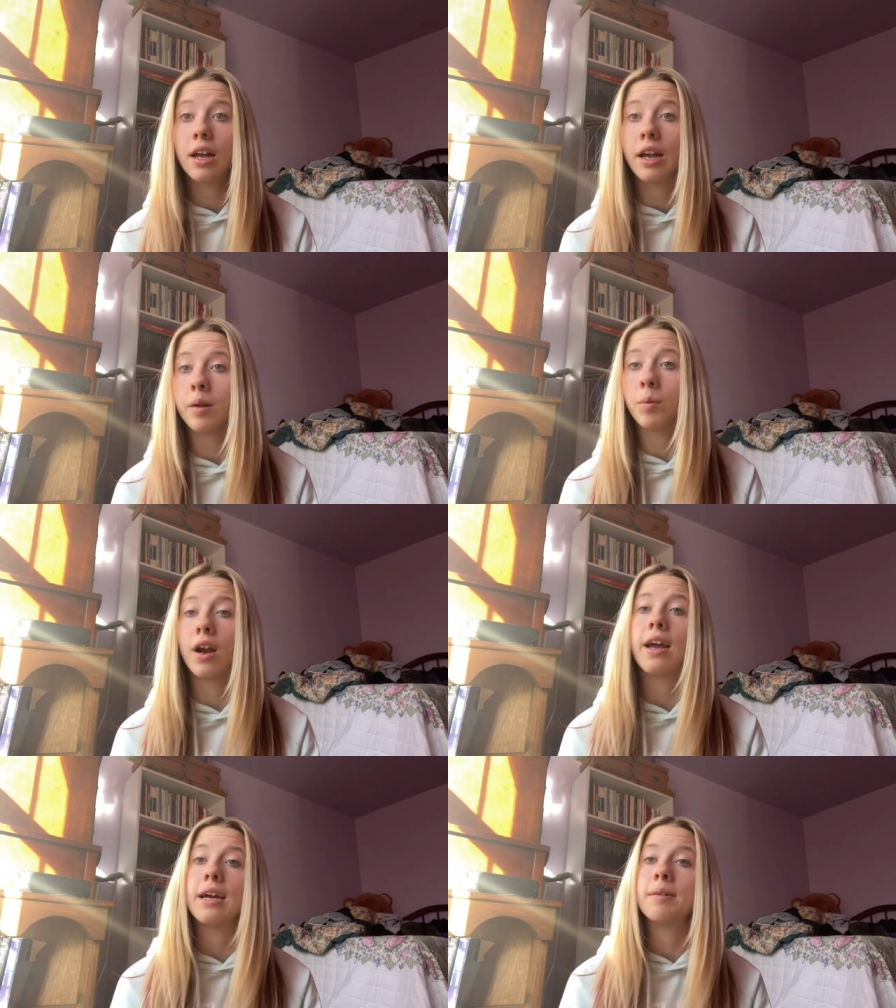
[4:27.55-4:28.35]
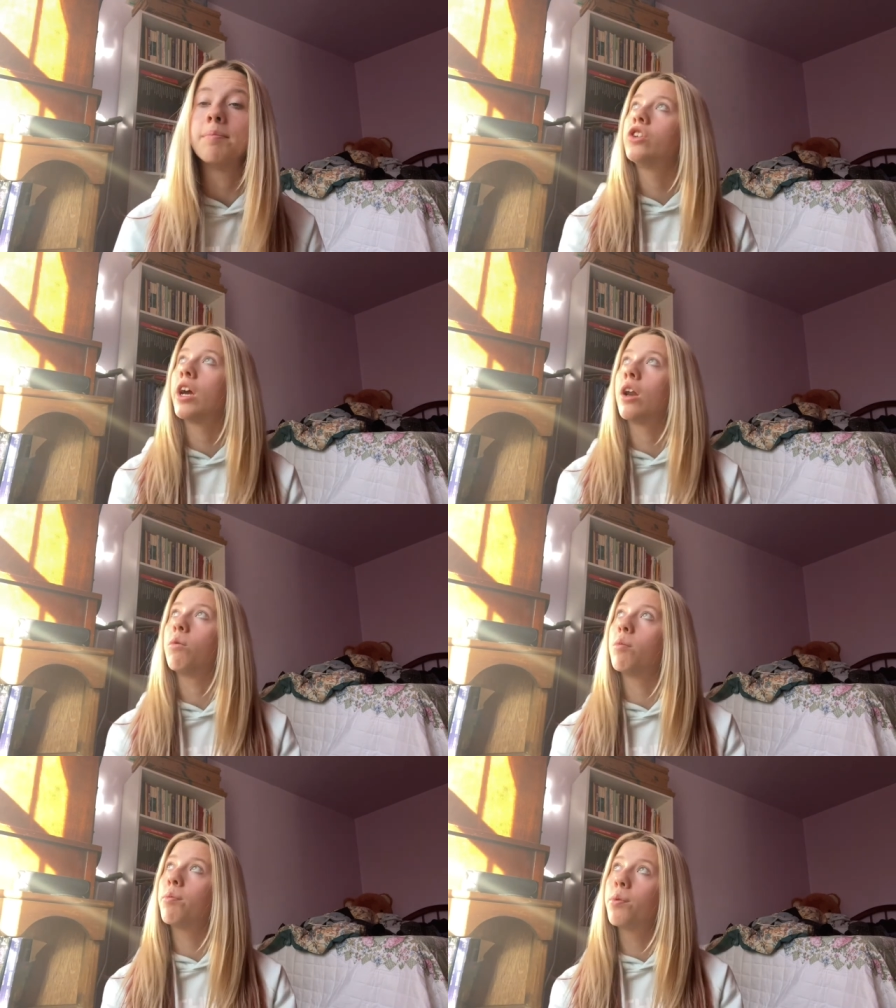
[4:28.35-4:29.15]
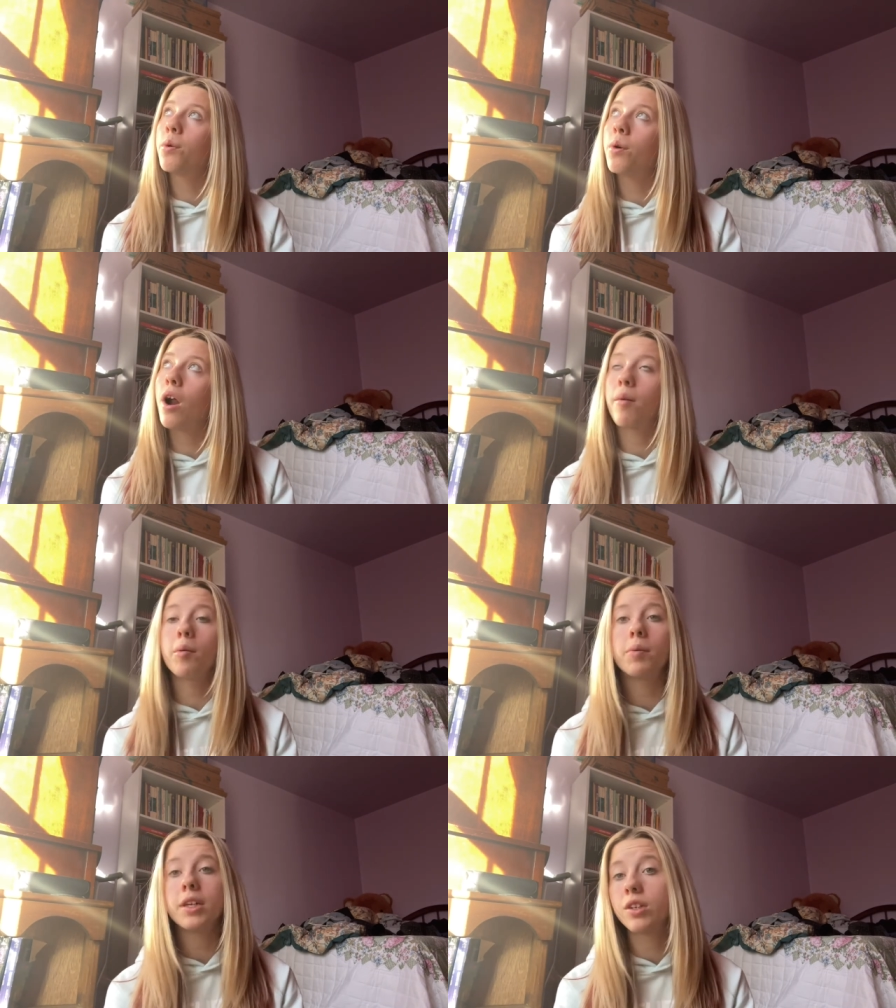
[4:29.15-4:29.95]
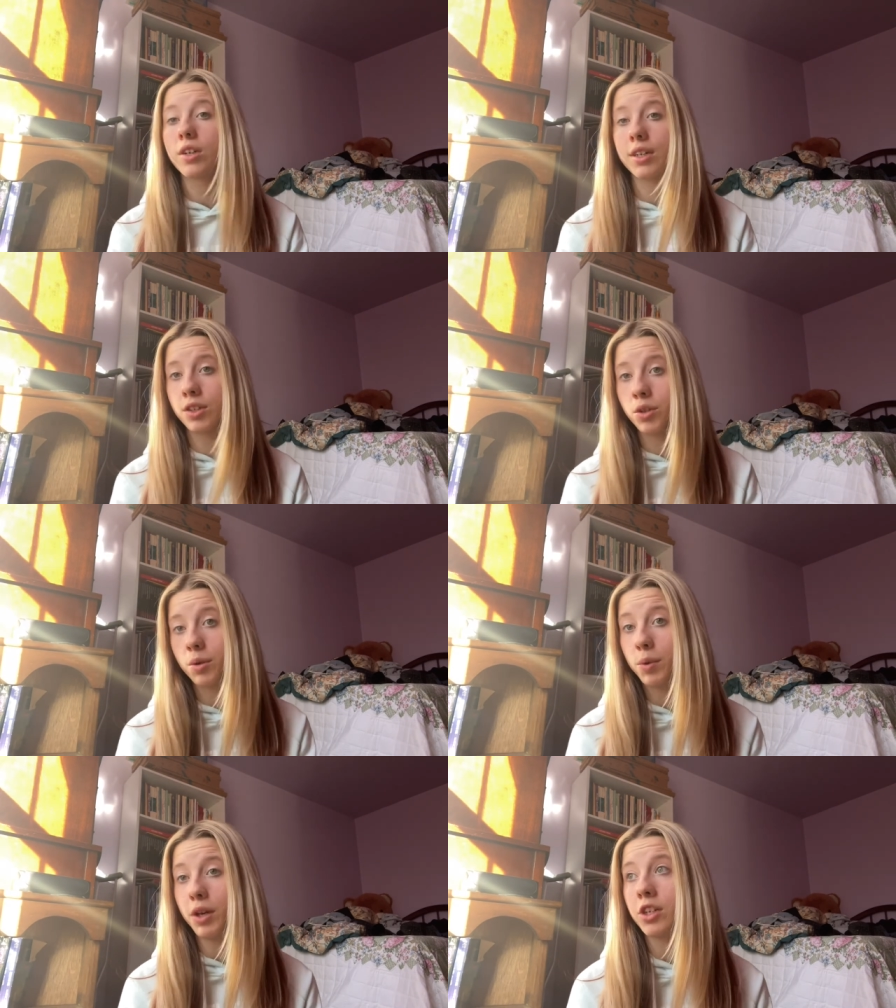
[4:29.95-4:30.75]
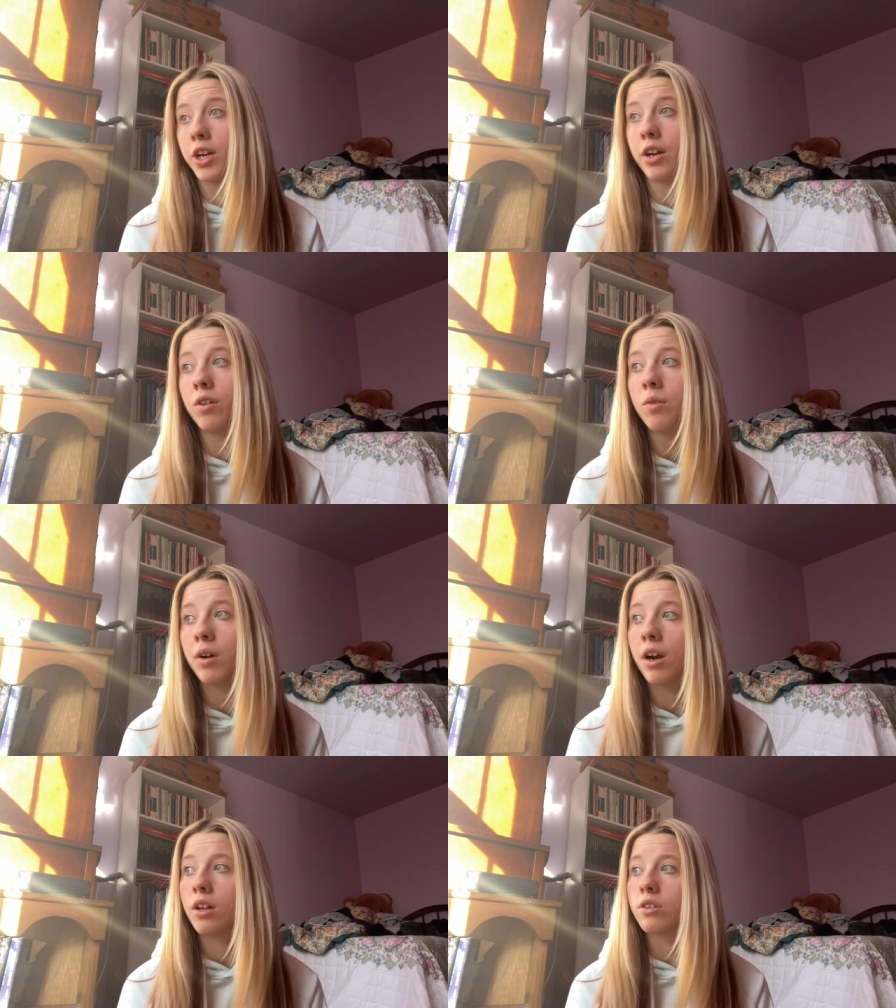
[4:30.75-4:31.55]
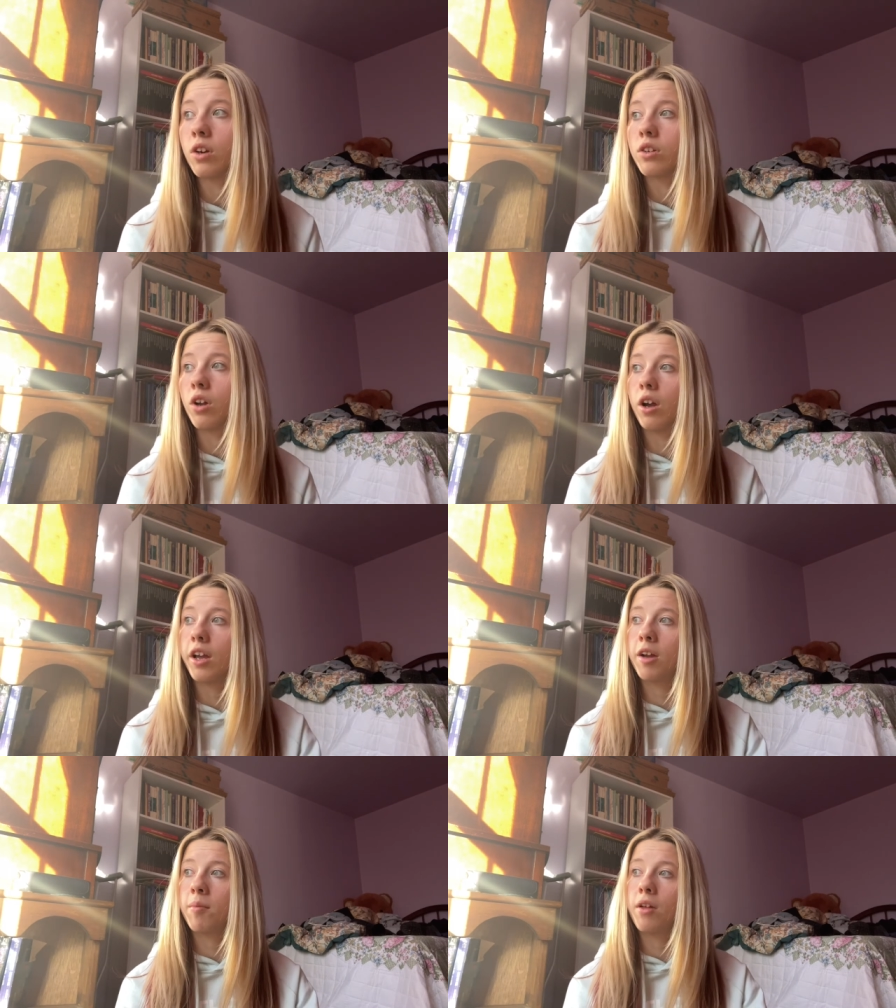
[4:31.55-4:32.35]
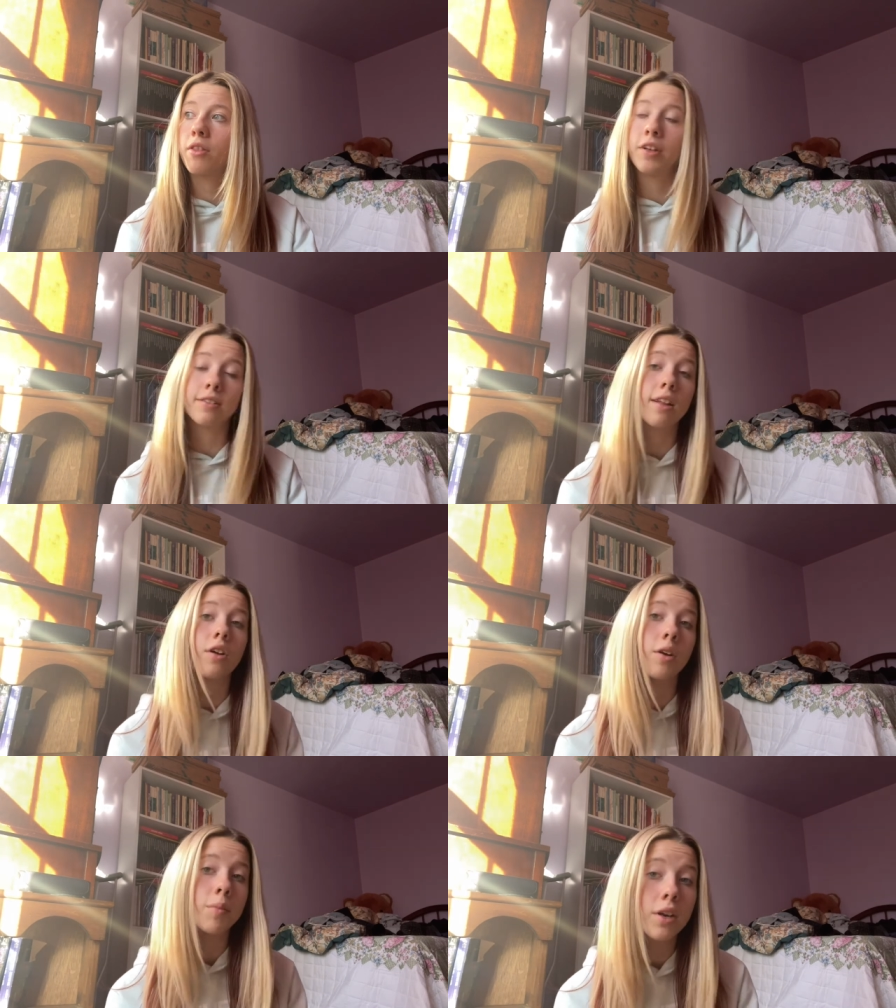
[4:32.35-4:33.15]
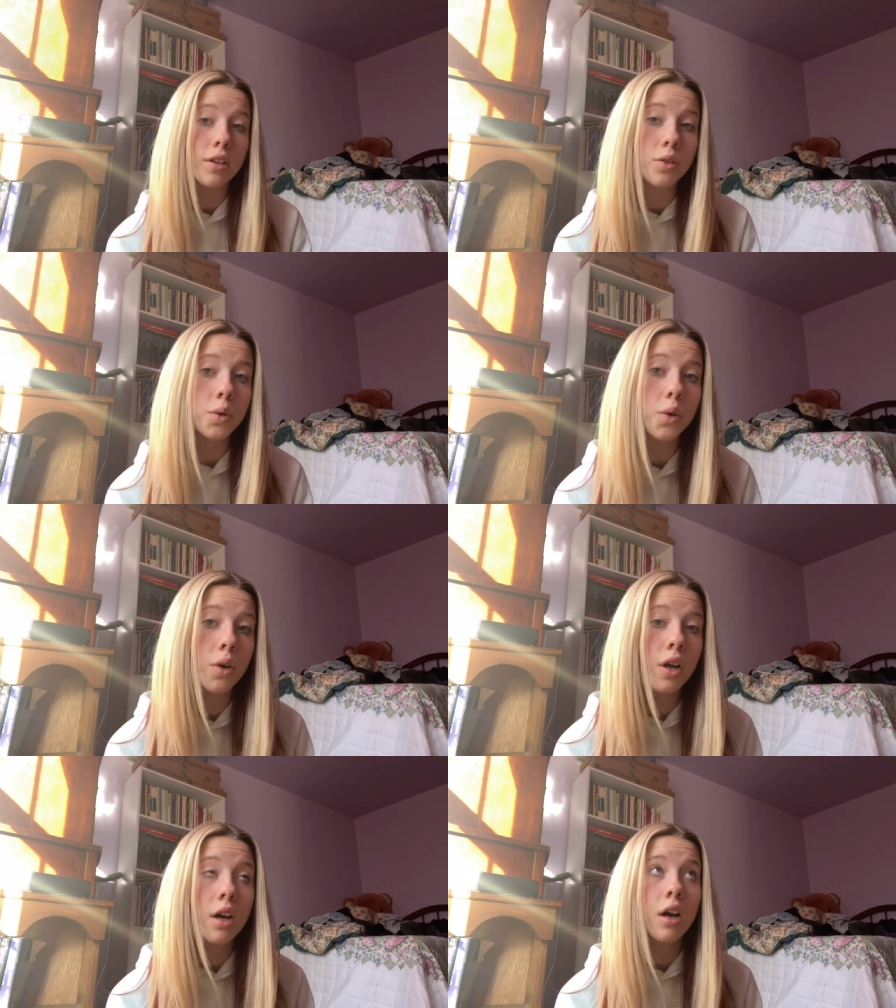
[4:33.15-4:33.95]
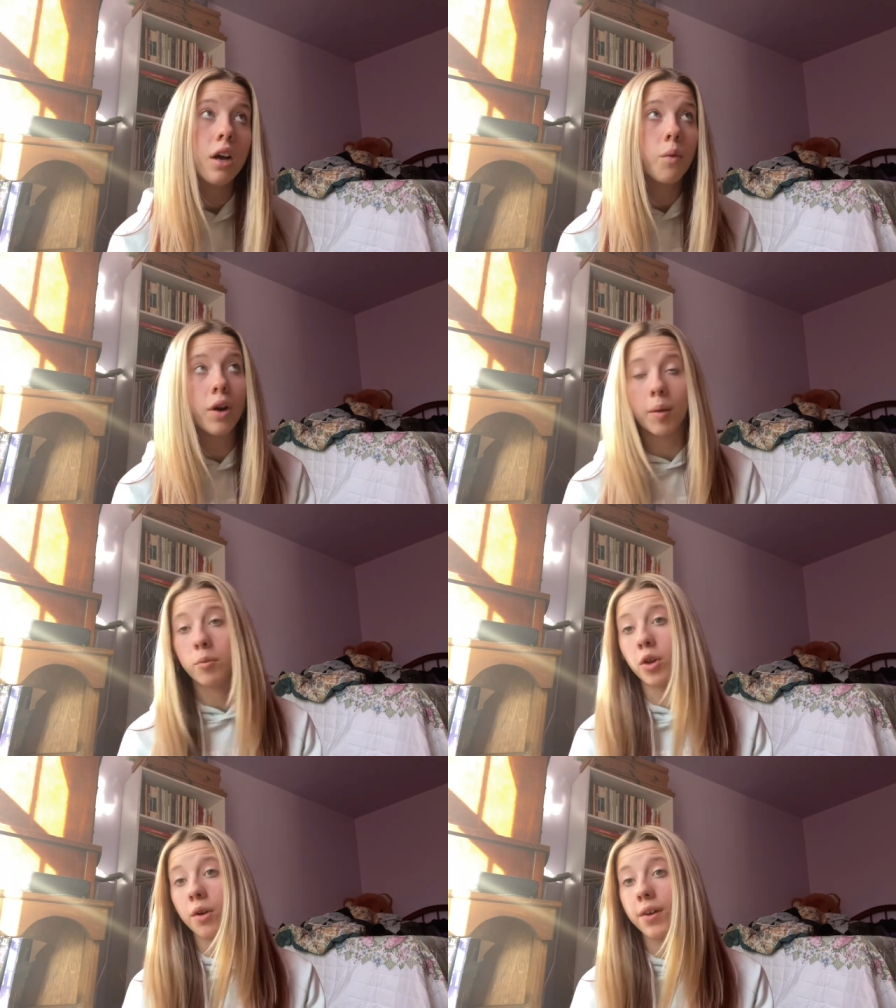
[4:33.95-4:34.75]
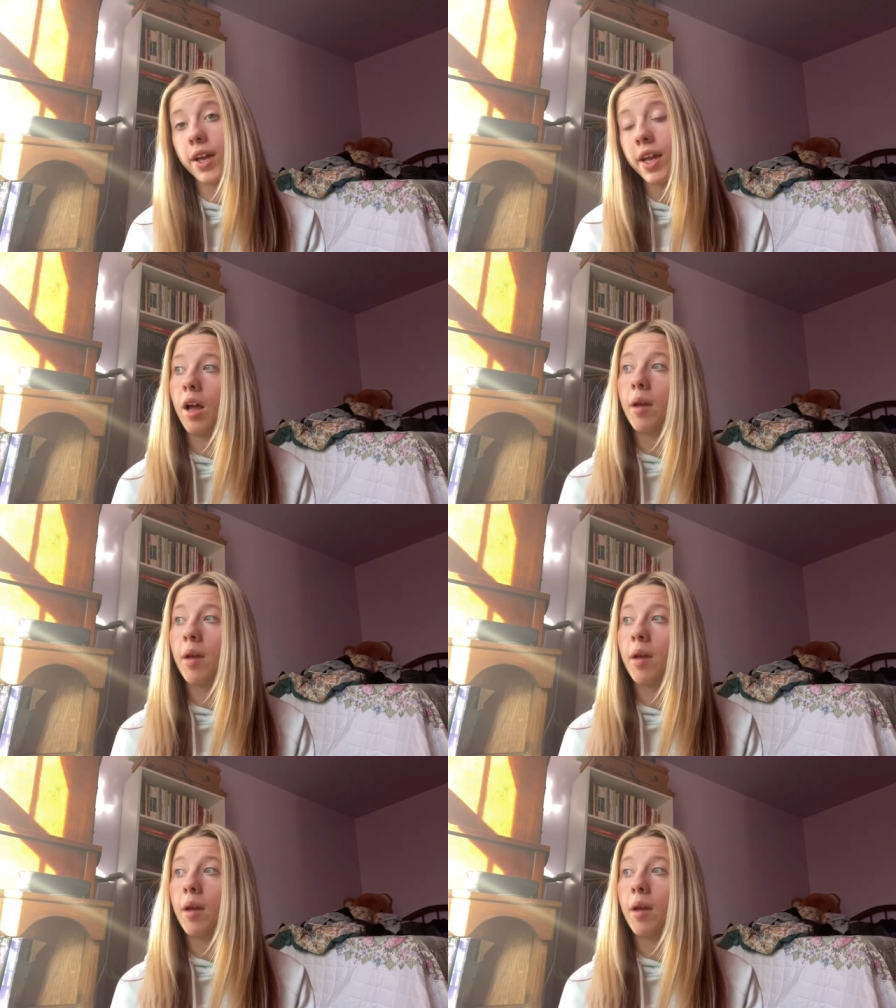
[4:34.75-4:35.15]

I am where I am. Channel will probably turn into a beauty channel where I'll start talking about the things I learned in beauty school, what I'm doing.